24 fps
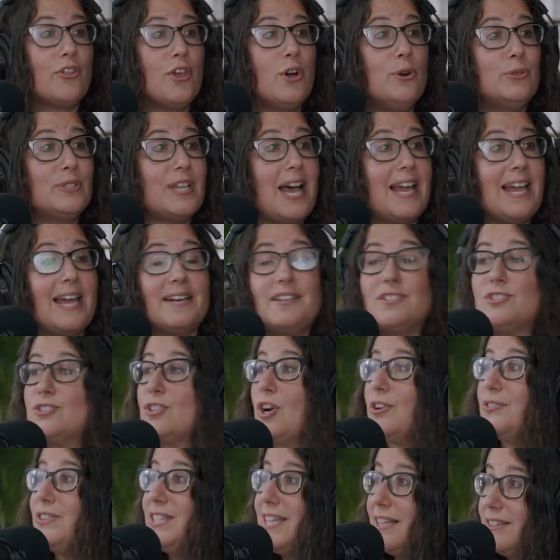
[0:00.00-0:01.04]
of those, I had to
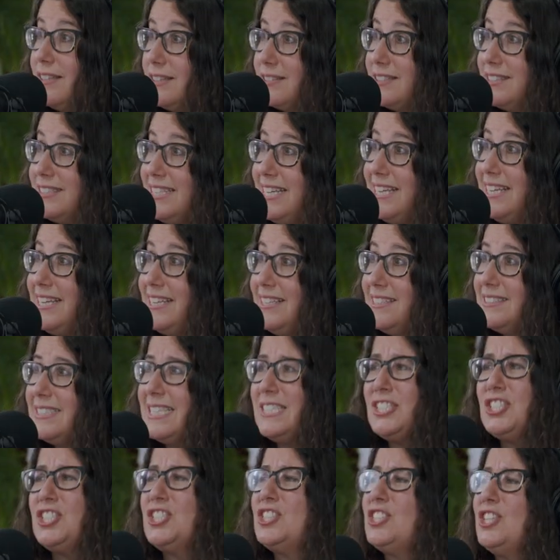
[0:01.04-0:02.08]
start the LLCs.
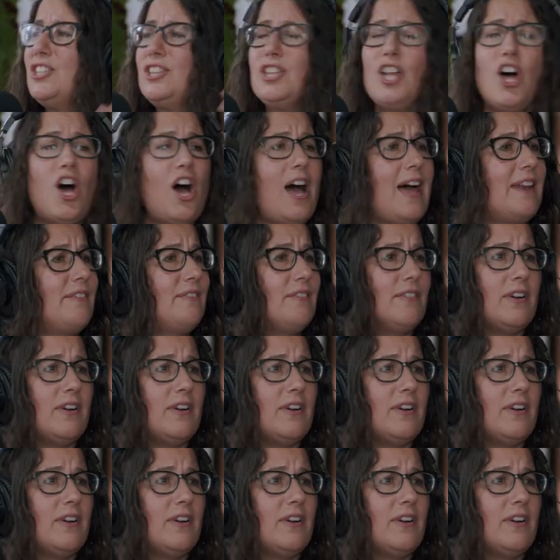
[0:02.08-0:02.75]
It's mm. just a mm. lot